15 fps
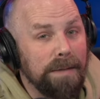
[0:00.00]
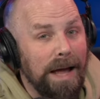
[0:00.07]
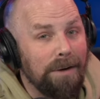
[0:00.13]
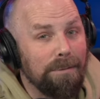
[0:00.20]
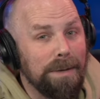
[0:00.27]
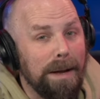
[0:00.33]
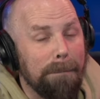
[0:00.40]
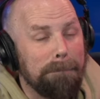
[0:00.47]
That
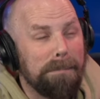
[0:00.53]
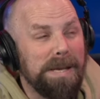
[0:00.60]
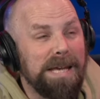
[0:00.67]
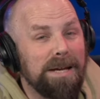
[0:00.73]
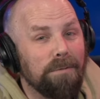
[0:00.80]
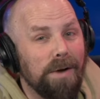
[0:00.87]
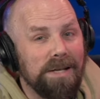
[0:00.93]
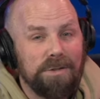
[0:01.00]
would be a
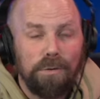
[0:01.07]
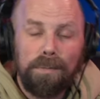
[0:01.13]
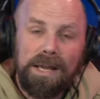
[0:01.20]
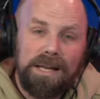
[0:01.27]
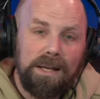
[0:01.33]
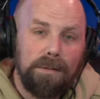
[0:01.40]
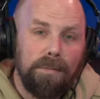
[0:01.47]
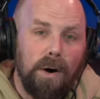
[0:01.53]
big
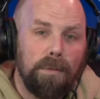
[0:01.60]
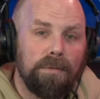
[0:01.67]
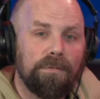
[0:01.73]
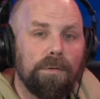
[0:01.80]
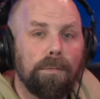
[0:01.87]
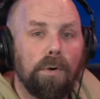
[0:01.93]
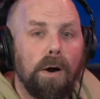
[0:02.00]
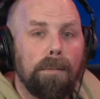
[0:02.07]
WrestleMania moment
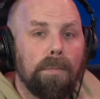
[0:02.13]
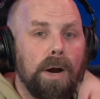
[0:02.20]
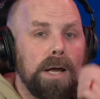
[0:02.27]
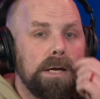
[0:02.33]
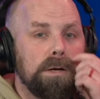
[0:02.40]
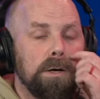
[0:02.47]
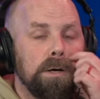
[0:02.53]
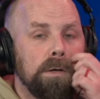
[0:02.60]
for Bron
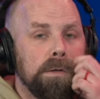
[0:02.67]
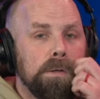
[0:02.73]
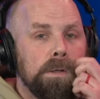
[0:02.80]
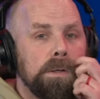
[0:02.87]
Breakker.